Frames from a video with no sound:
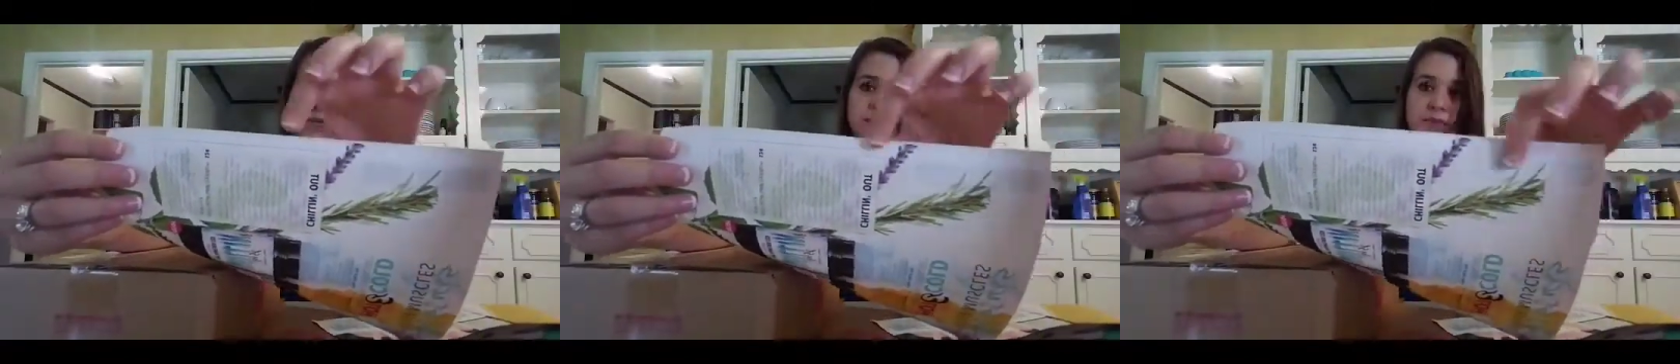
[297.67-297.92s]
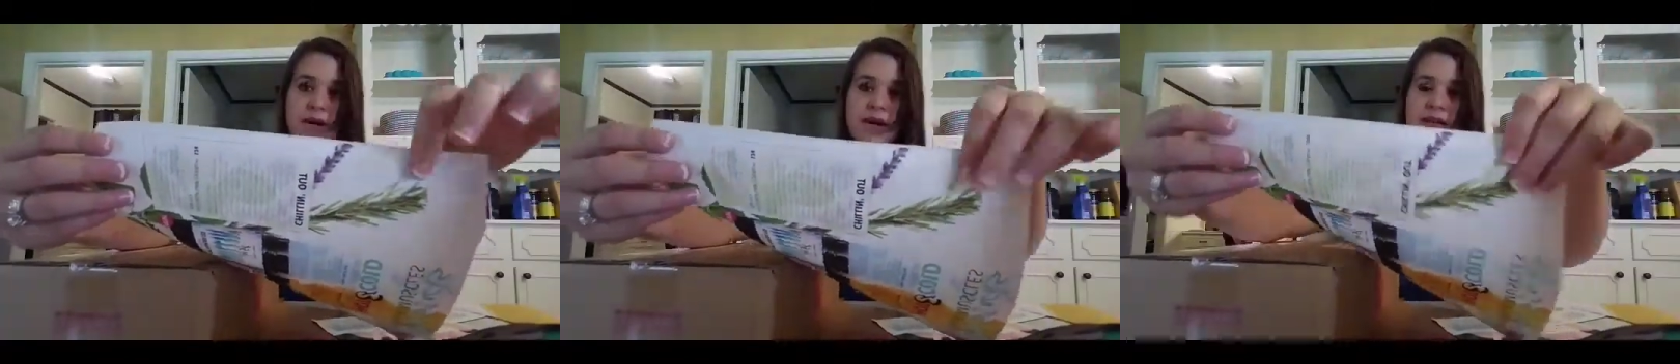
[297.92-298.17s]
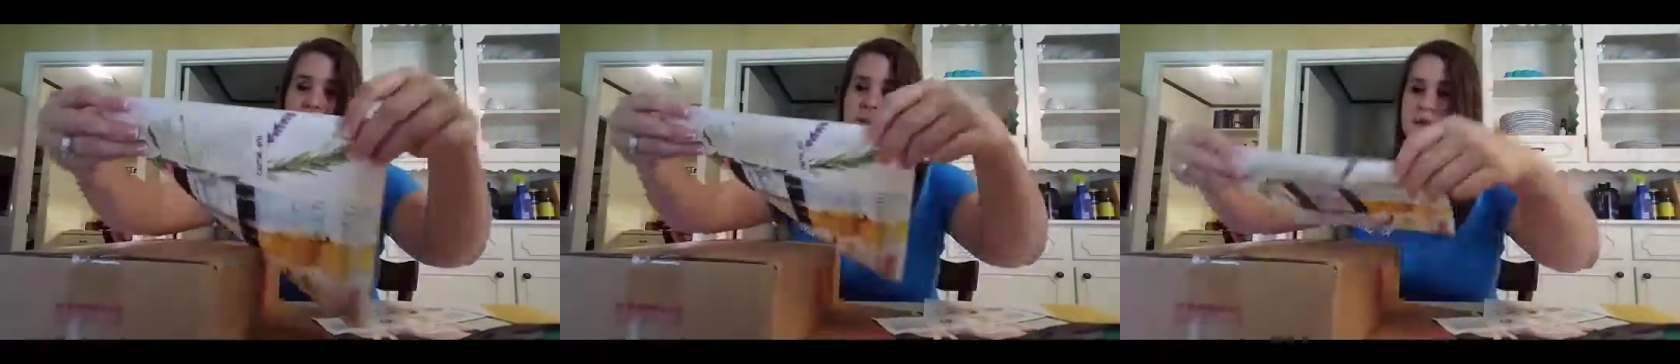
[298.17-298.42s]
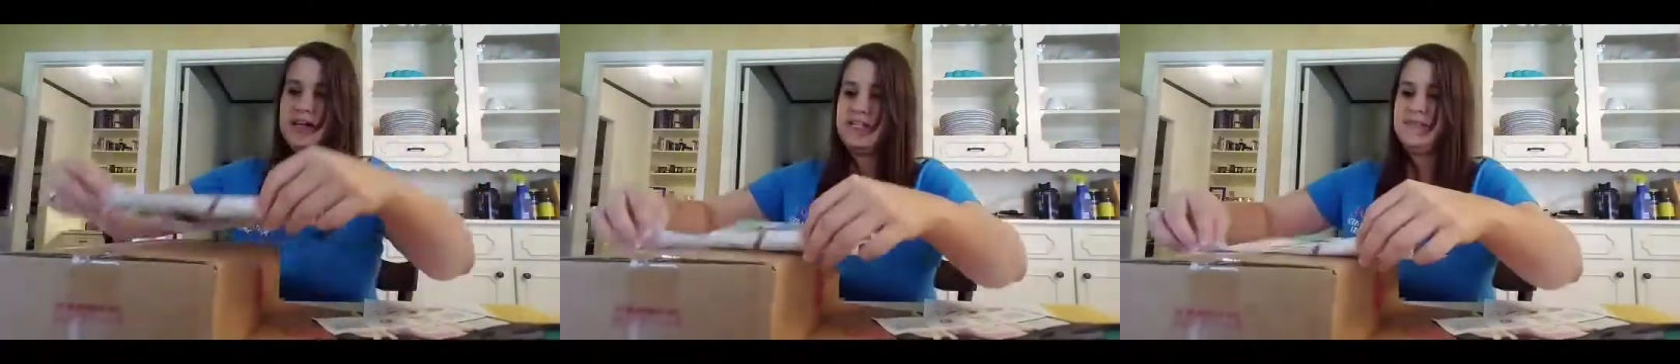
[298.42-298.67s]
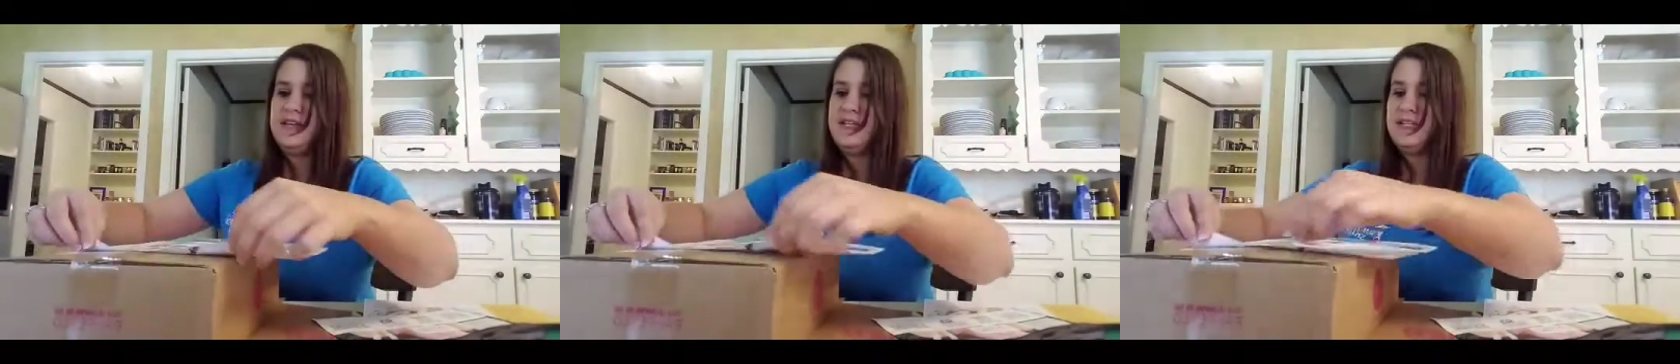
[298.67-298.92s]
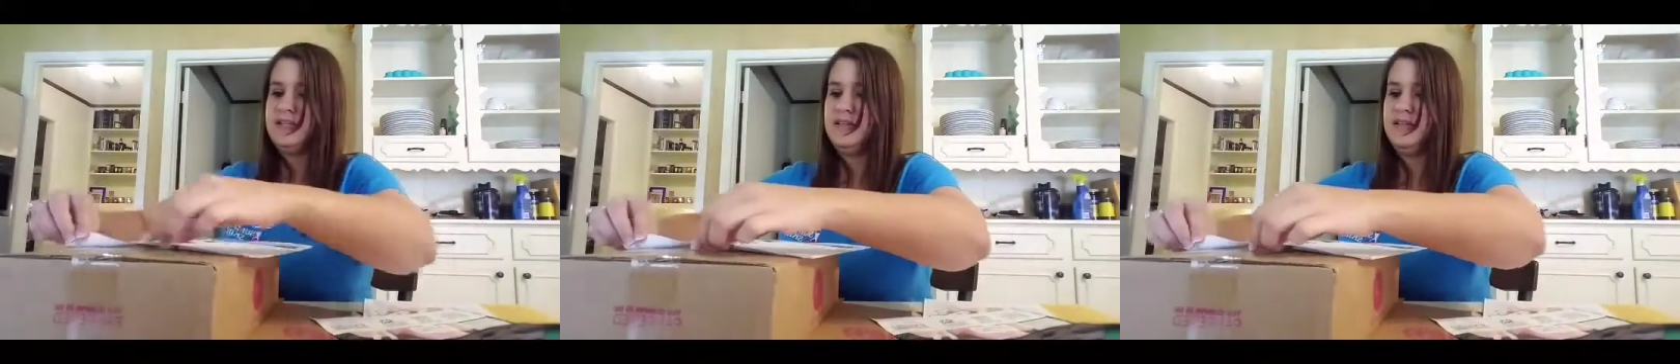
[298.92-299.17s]
where that box
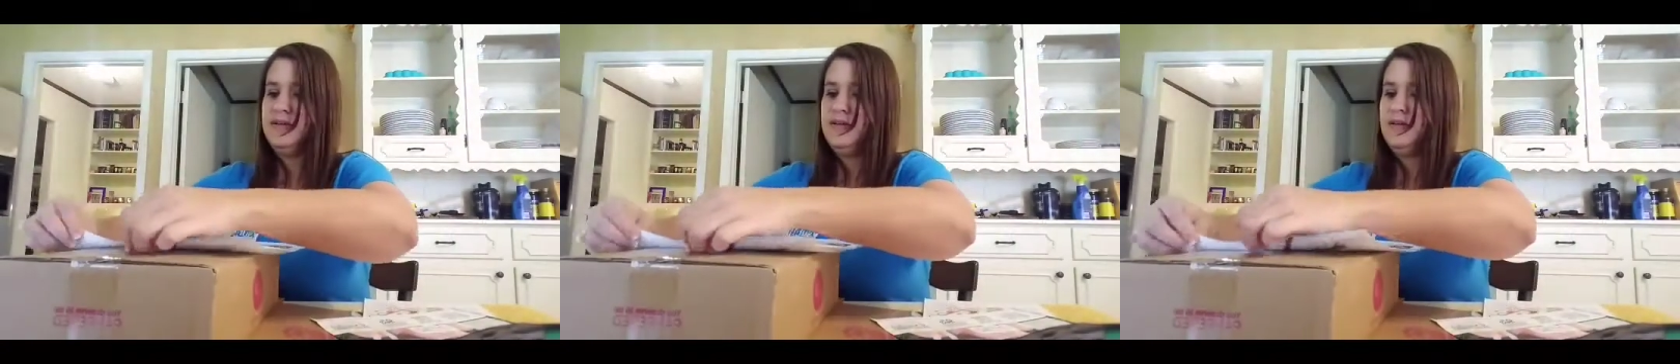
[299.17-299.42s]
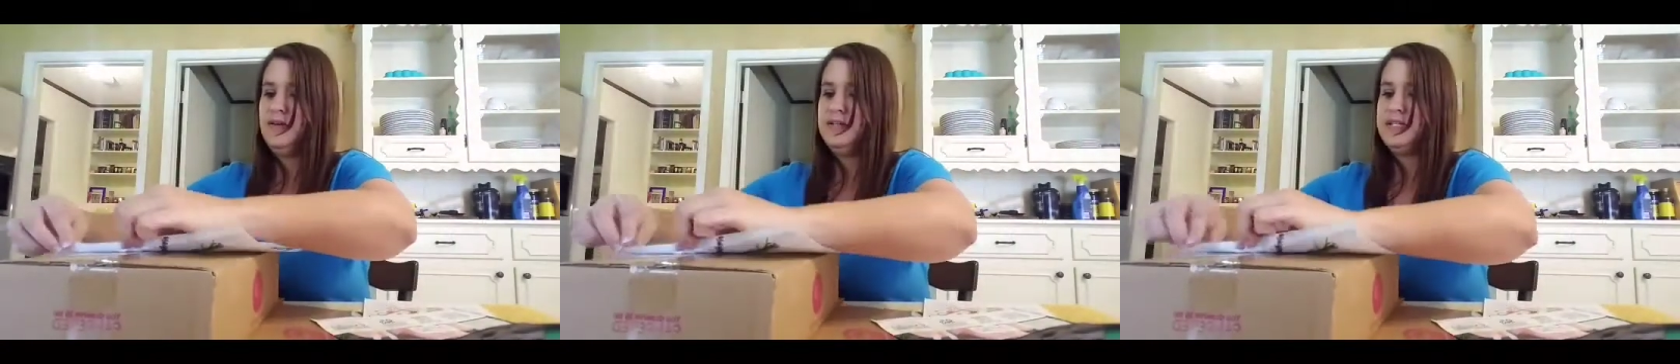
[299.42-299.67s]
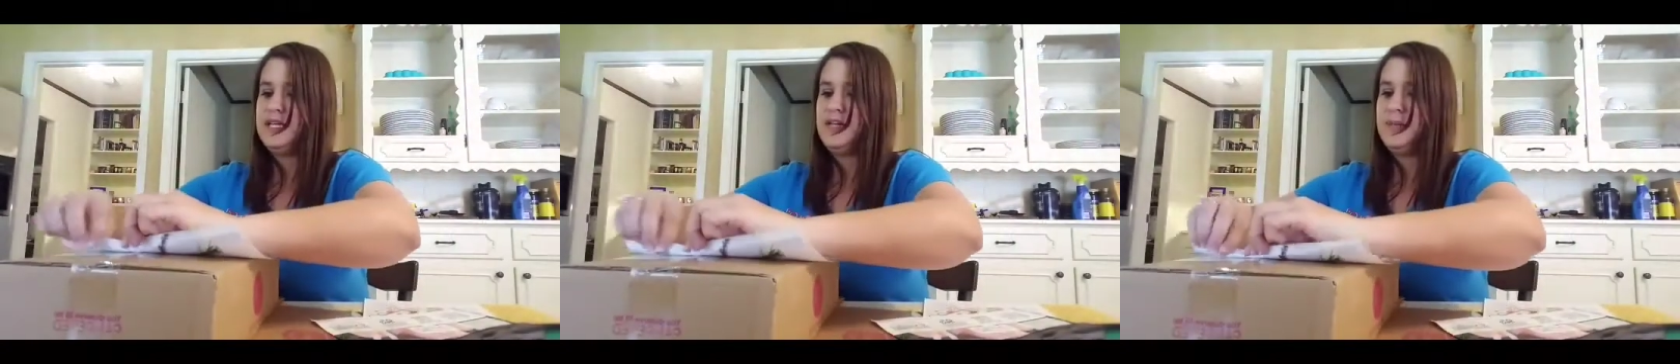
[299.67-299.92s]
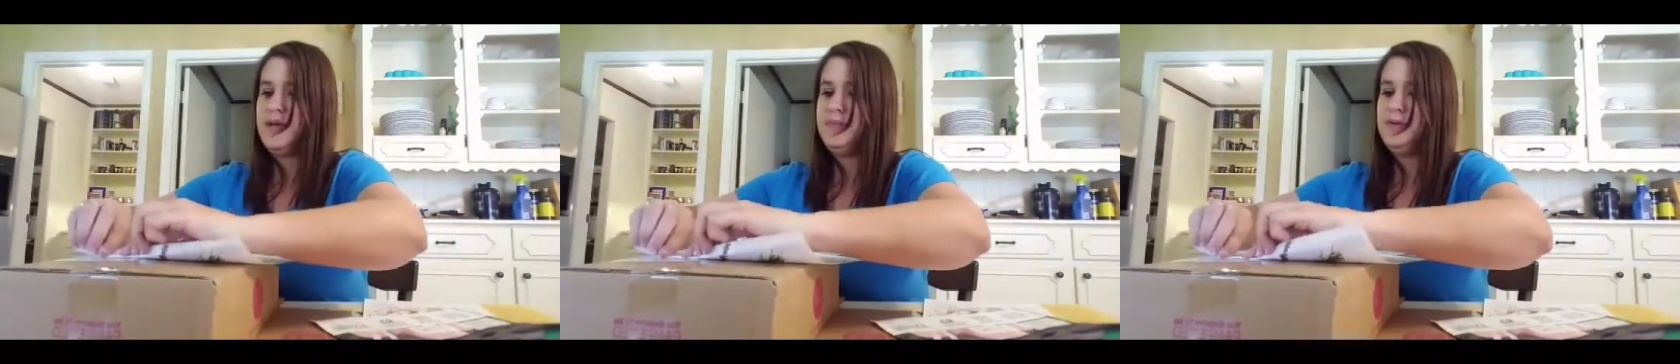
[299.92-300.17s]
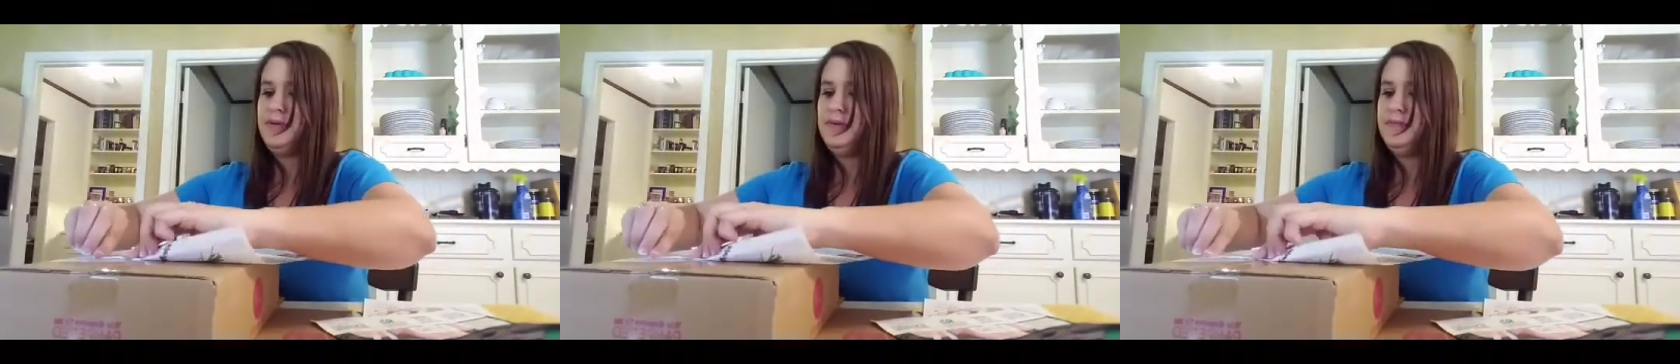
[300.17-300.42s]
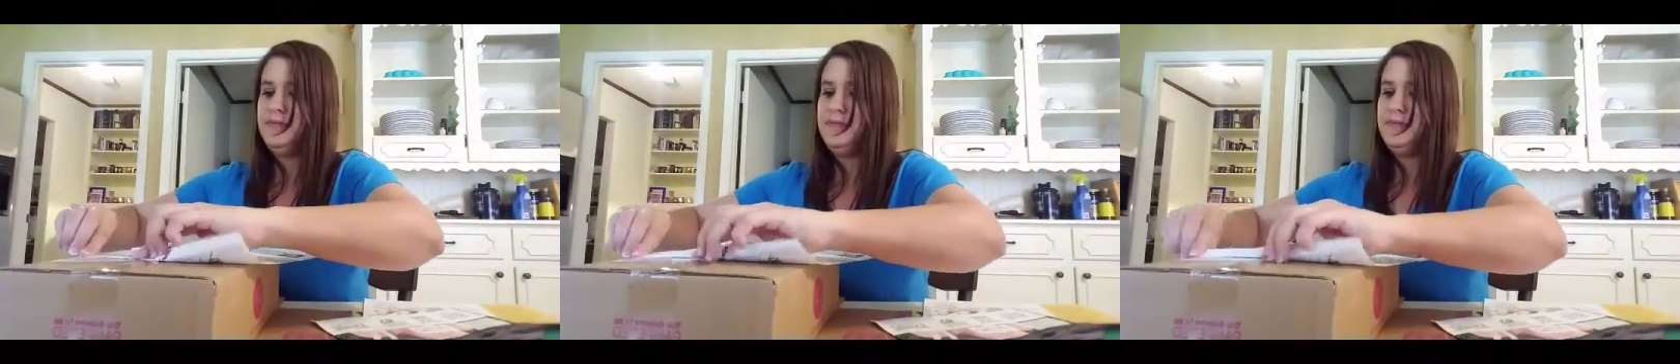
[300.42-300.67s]
fits. Take your paper,
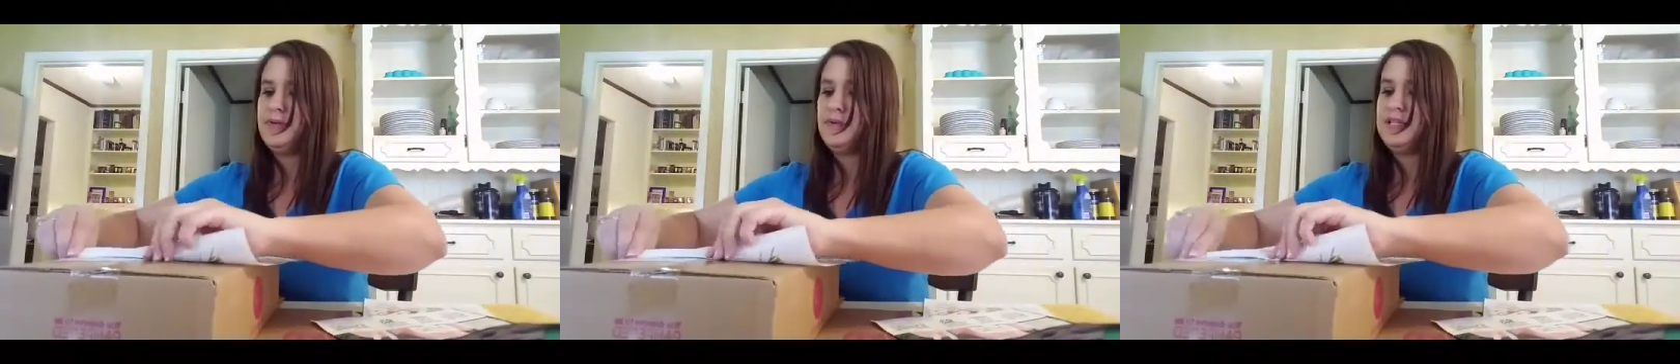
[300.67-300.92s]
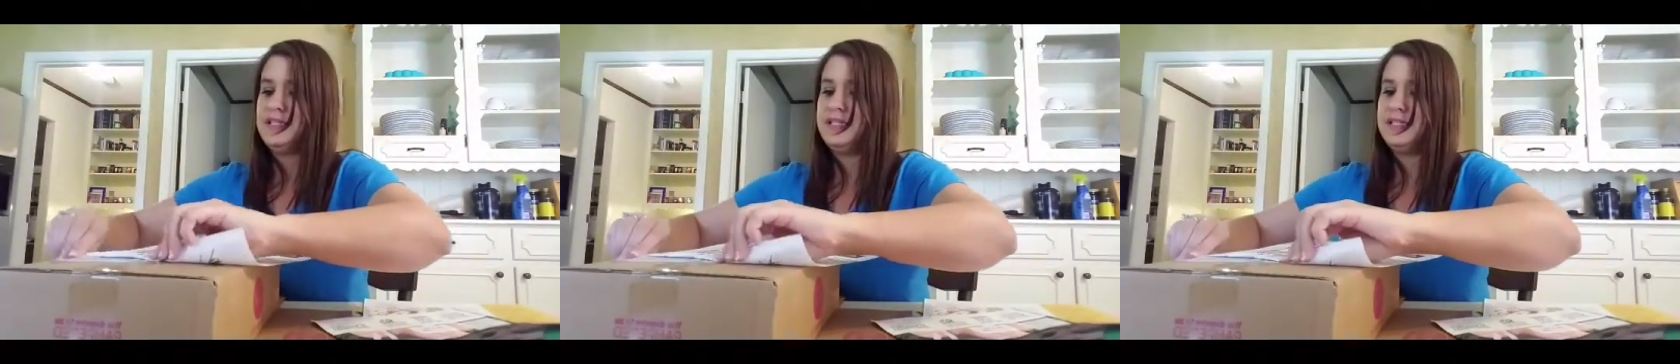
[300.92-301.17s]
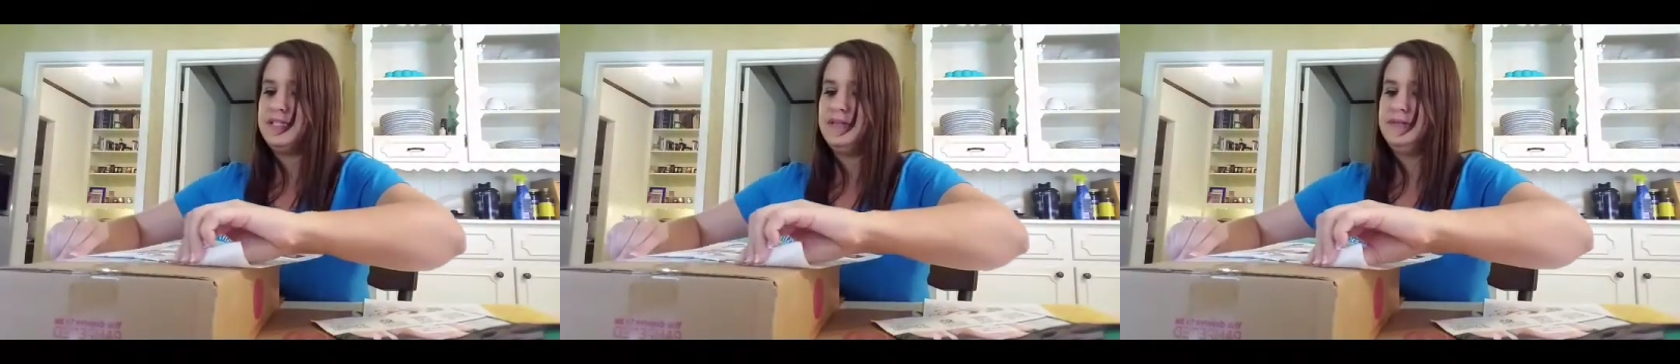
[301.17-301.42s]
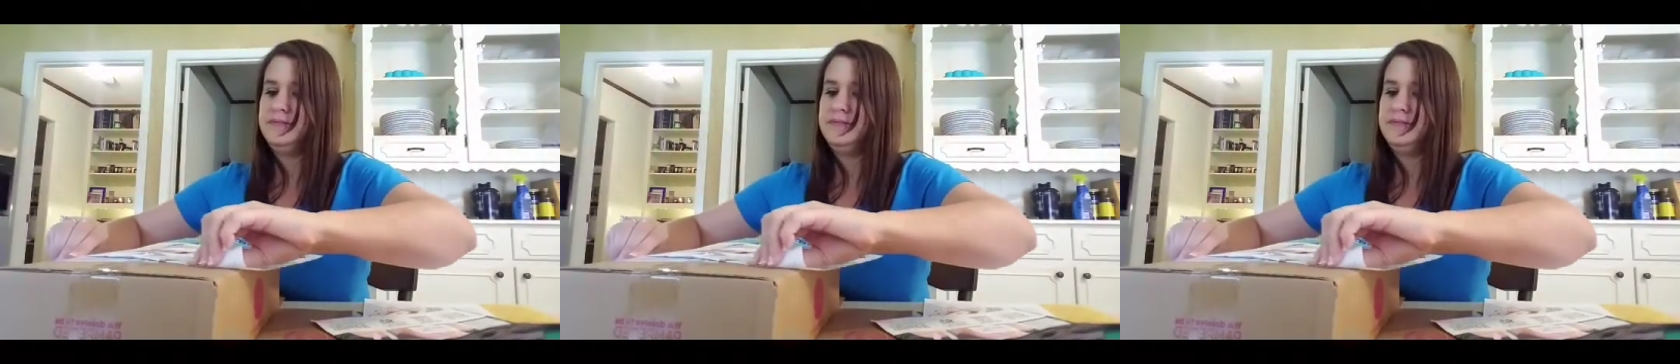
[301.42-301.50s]
fold it.